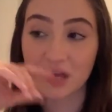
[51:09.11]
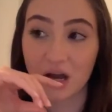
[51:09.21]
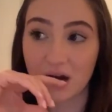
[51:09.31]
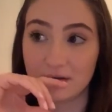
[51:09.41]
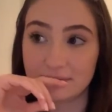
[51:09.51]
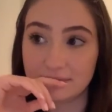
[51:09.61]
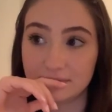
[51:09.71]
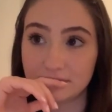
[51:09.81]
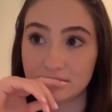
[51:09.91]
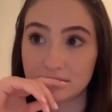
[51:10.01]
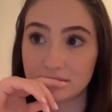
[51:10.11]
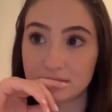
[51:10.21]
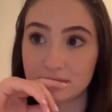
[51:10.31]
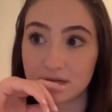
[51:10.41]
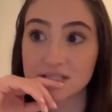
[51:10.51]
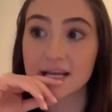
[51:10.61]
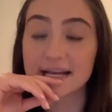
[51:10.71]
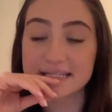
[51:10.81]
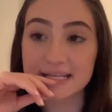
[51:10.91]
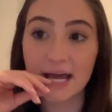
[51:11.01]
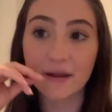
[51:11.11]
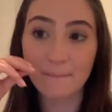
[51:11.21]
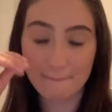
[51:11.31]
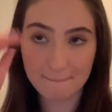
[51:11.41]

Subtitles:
Because like I said,